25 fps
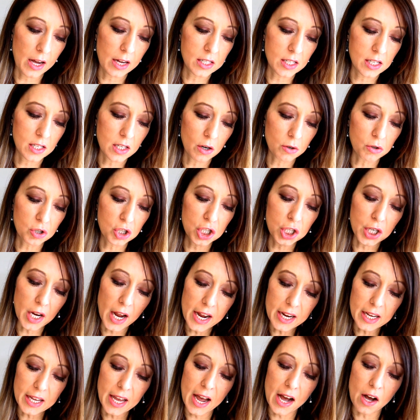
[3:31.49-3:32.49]
So
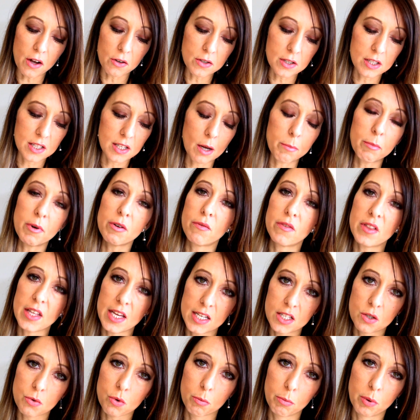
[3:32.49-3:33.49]
check out some of
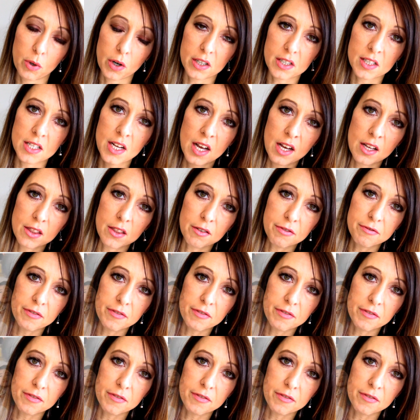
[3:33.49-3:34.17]
these reports. The